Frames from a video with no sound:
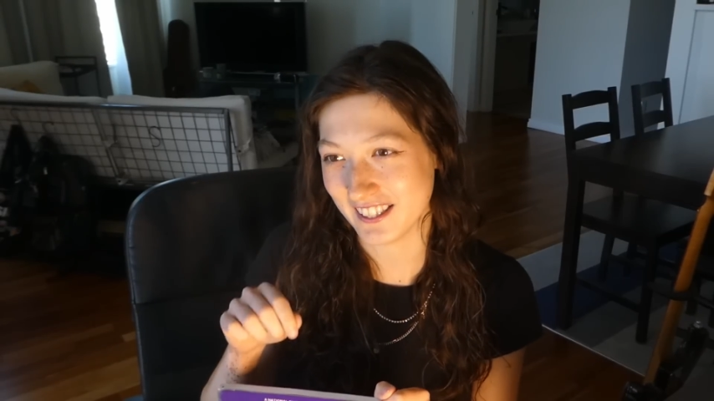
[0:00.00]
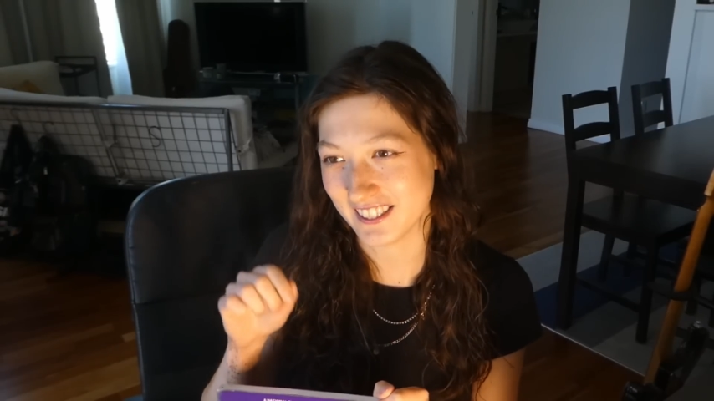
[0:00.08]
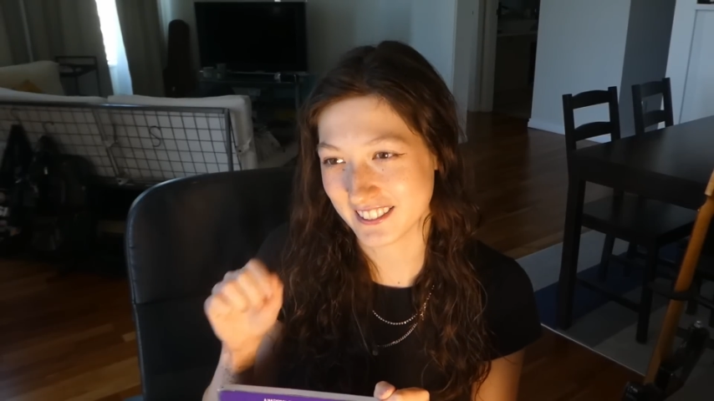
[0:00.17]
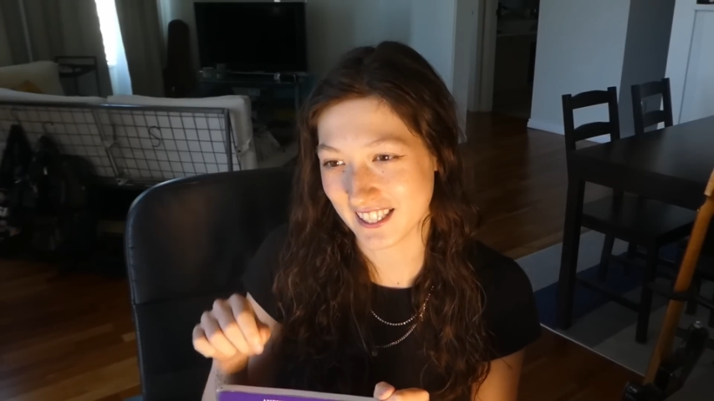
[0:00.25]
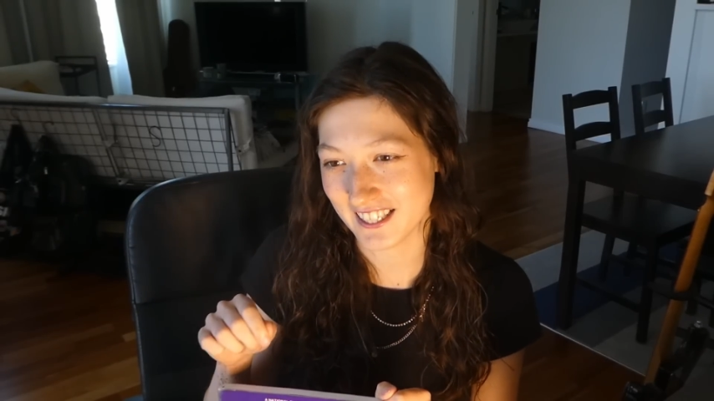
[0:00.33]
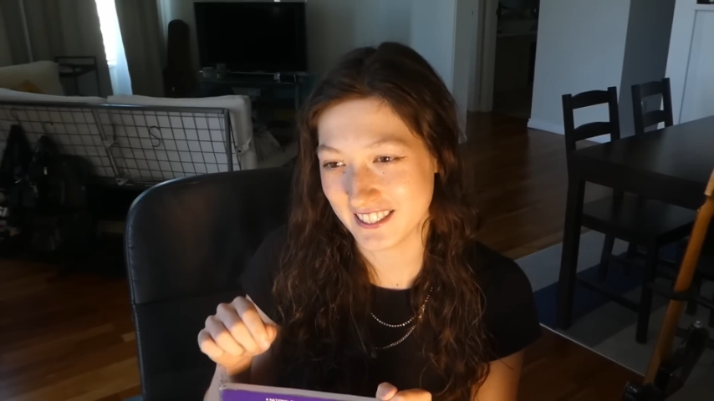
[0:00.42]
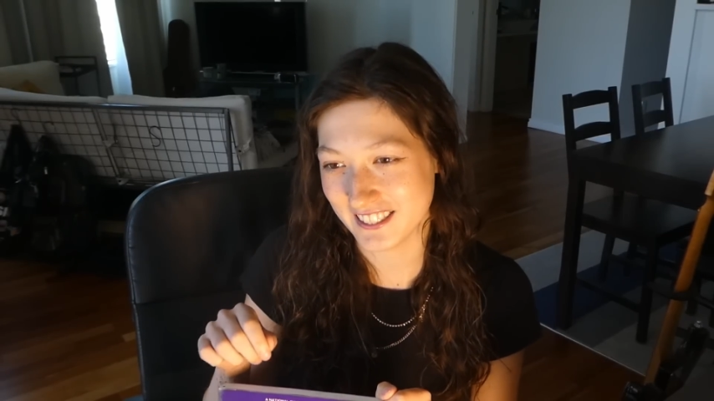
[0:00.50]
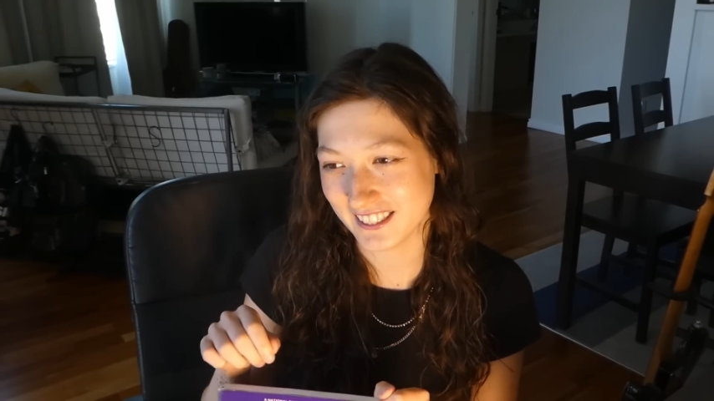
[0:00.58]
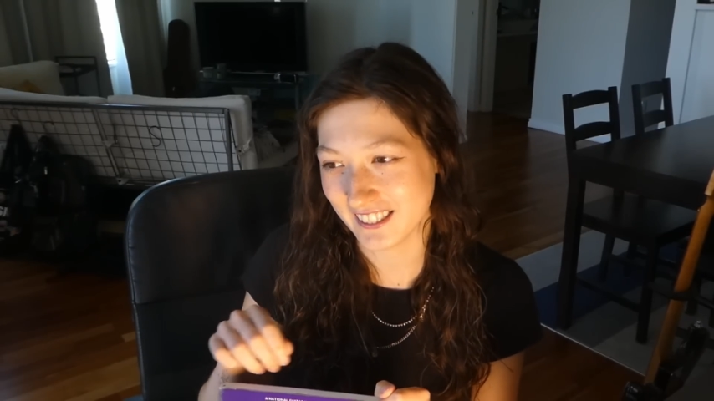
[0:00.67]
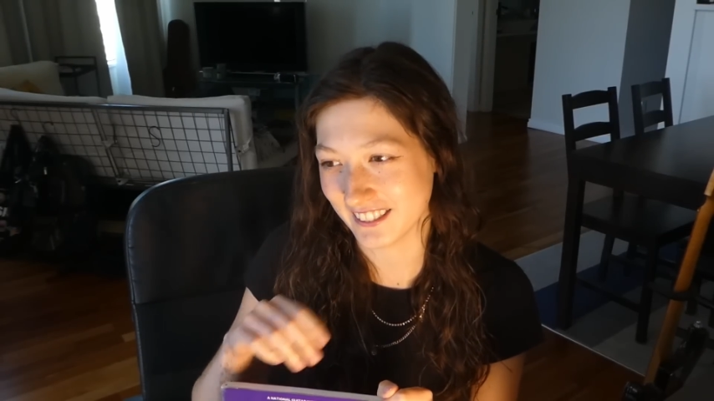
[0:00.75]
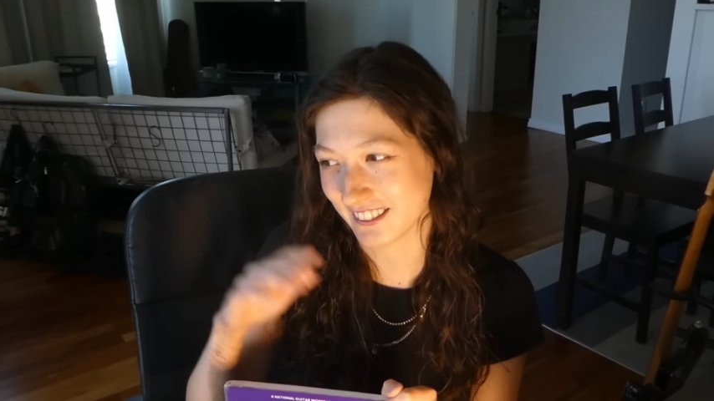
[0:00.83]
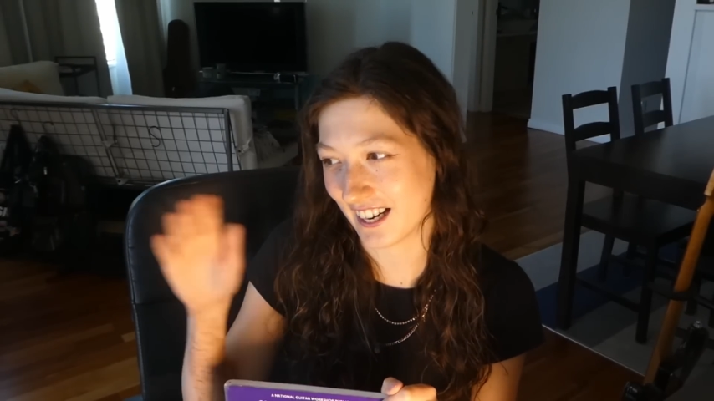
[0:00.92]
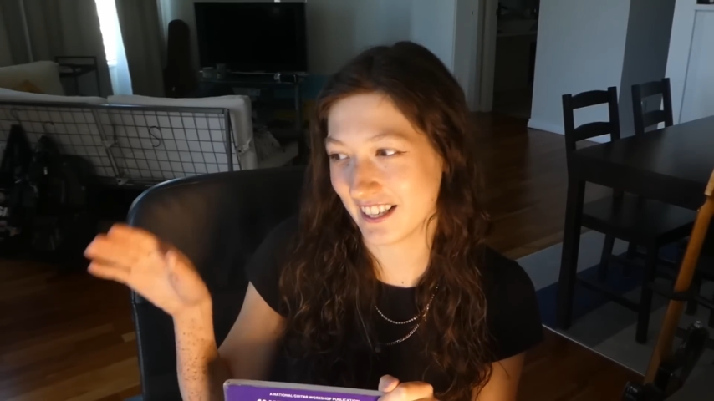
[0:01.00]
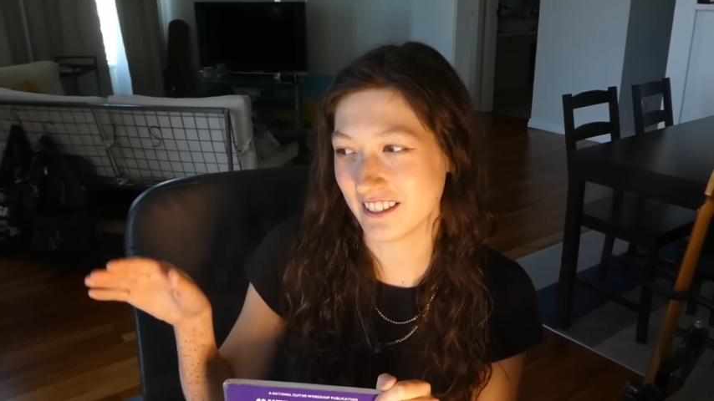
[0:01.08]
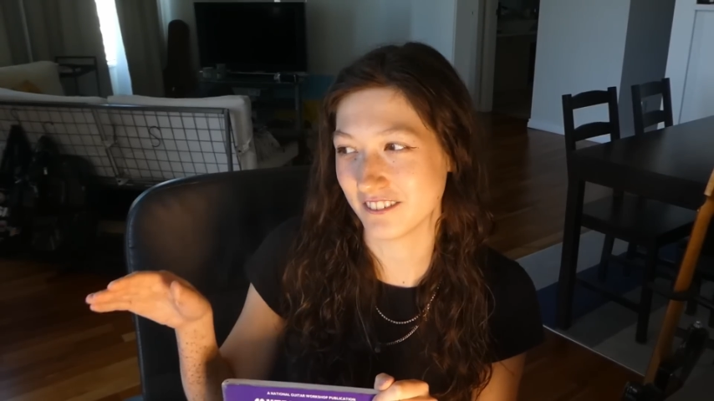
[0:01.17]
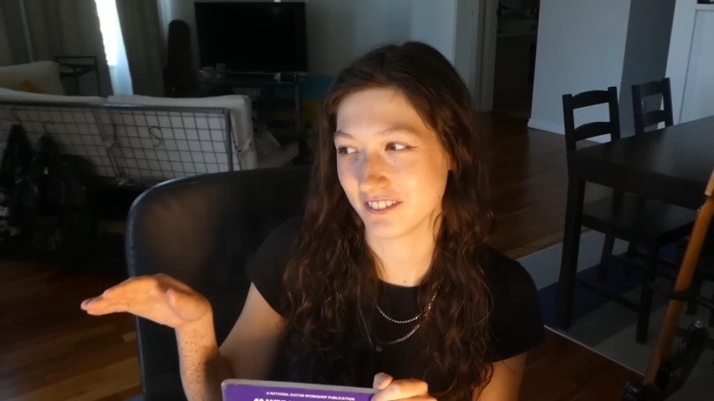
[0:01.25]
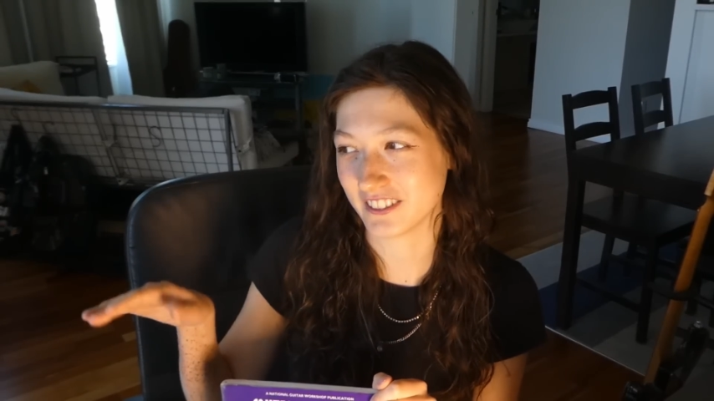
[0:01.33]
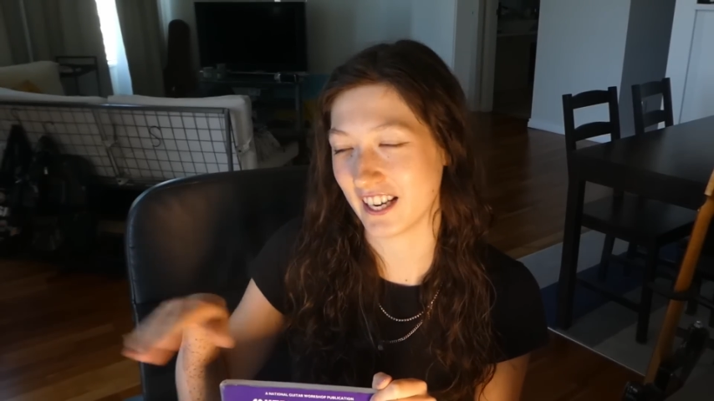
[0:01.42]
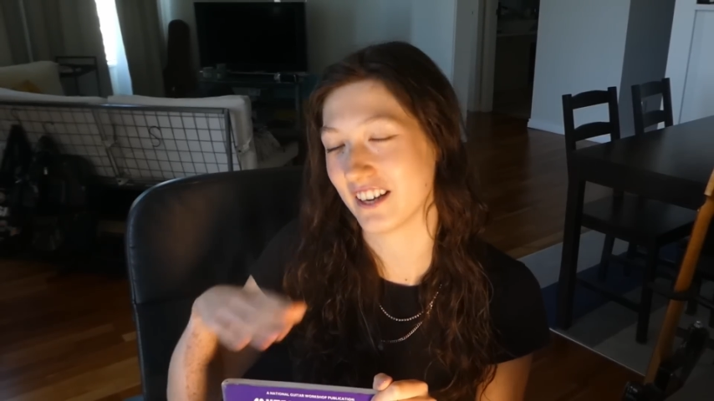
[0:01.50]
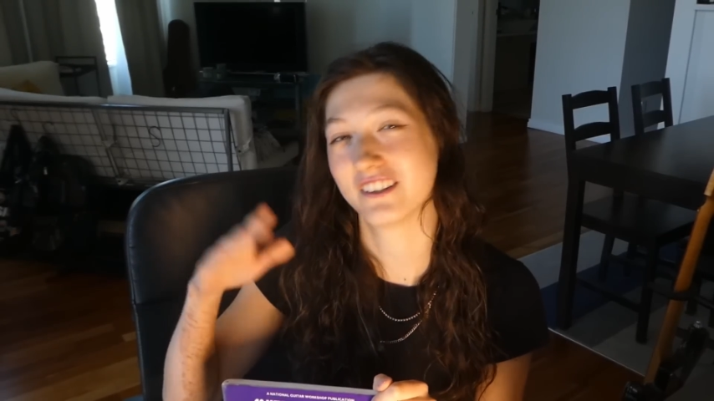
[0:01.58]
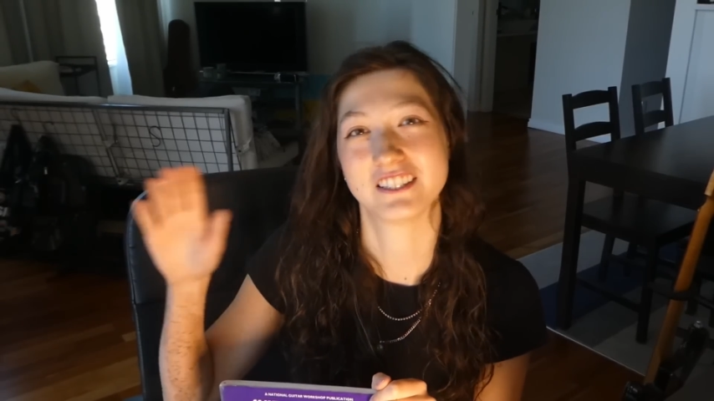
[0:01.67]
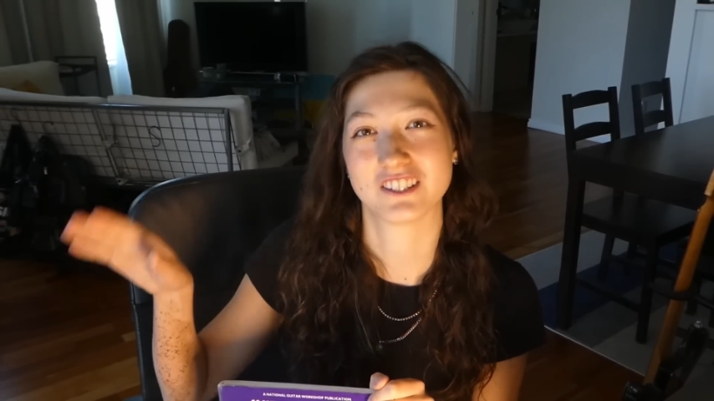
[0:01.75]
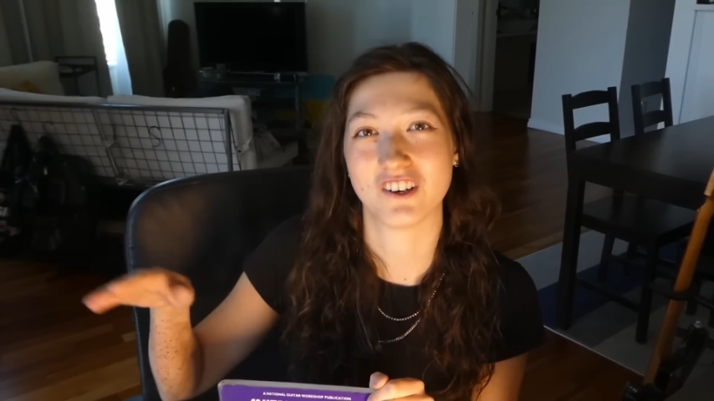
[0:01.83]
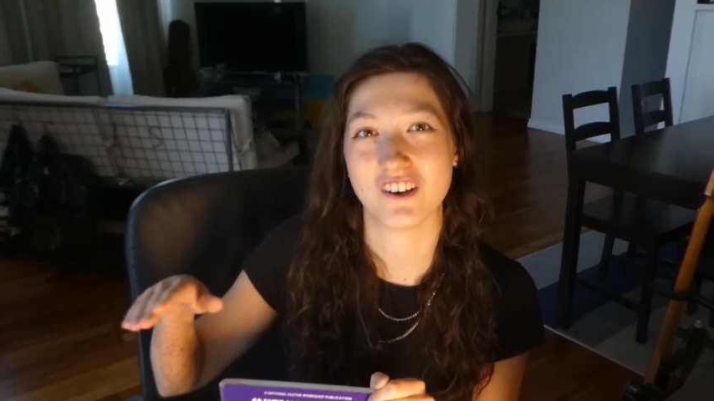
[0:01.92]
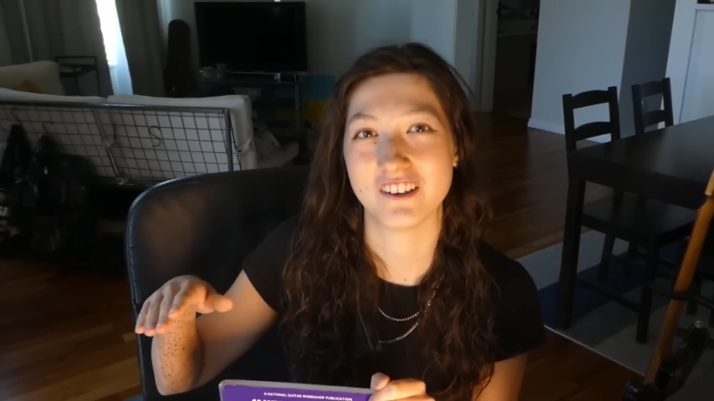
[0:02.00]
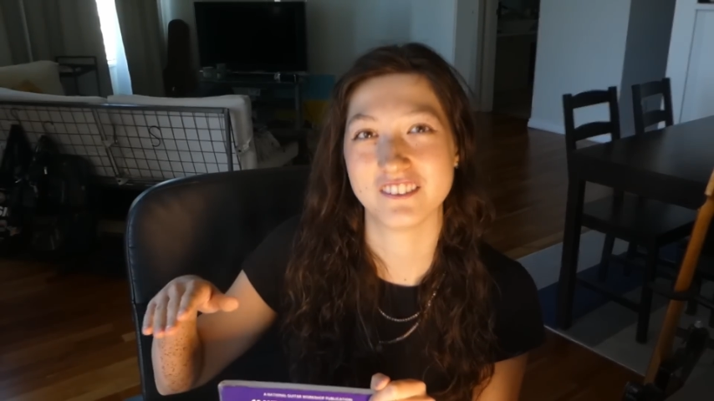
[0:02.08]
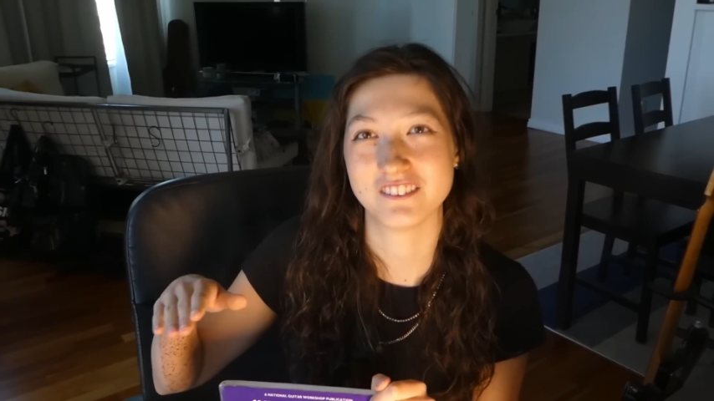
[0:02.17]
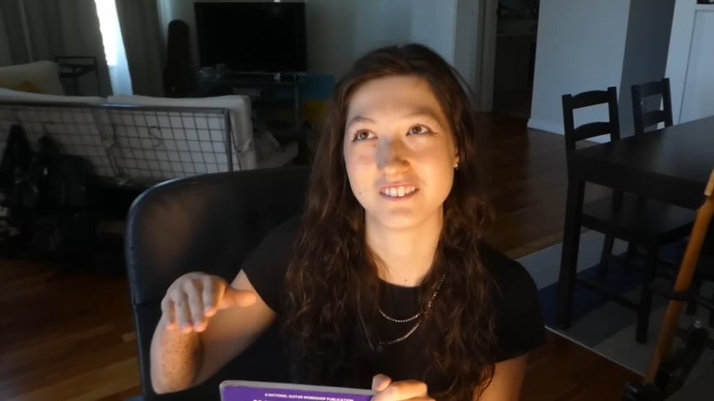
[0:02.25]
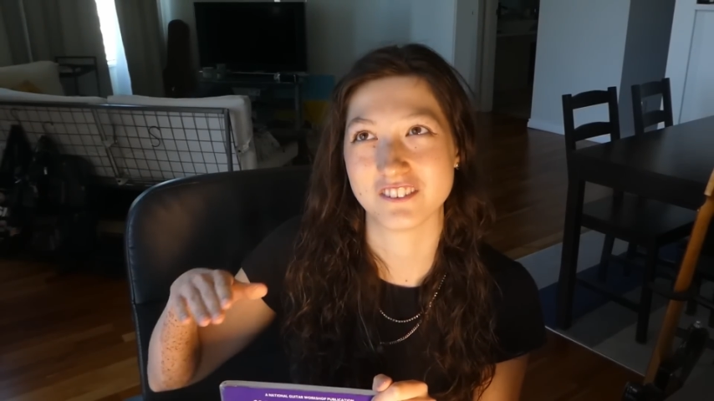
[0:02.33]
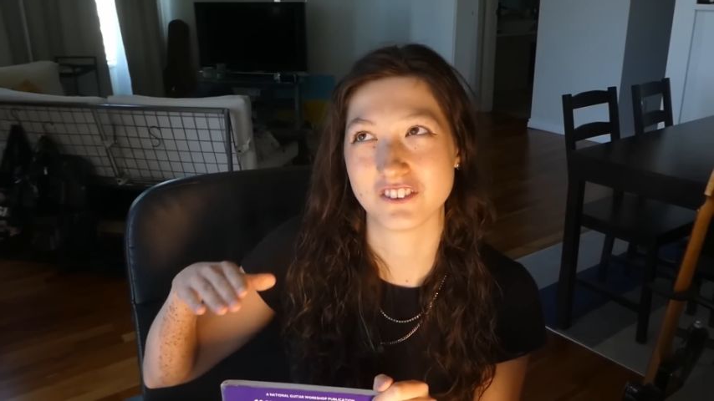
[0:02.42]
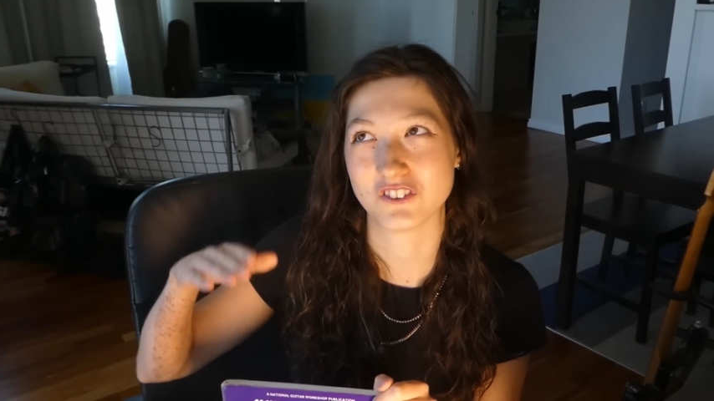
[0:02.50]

in this idea and kind of carries on